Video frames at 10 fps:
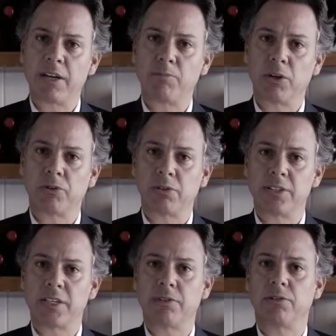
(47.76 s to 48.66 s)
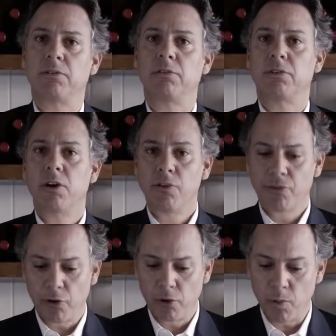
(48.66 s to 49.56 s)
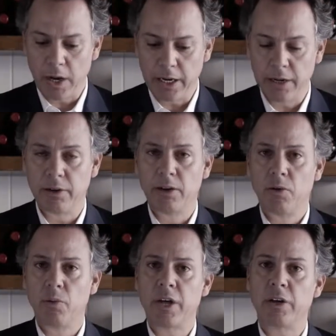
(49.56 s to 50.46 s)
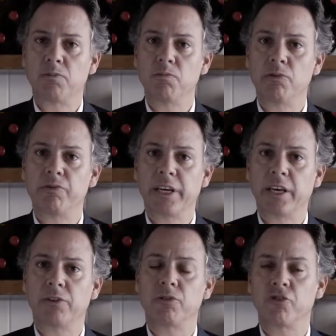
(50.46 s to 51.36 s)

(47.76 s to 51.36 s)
that bottle settled for a while without moving it or